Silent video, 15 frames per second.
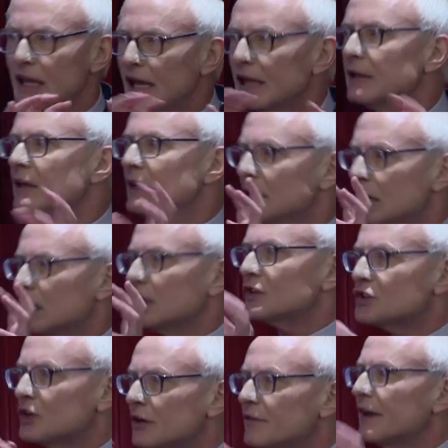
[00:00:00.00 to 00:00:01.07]
get
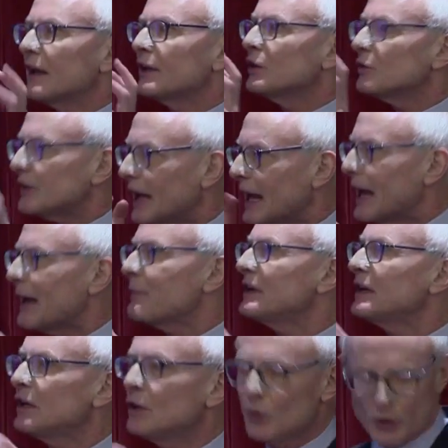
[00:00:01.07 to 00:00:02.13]
shared value to
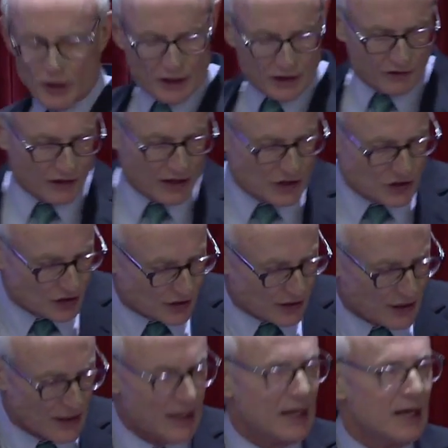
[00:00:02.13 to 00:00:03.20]
happen in an
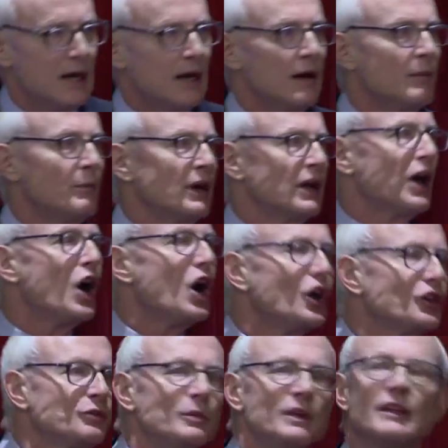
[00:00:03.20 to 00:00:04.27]
organization. But
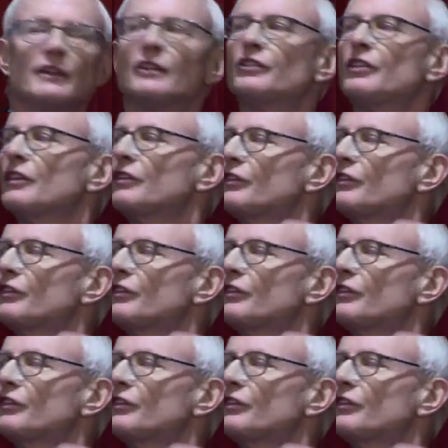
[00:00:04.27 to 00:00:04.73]
ultimately, there's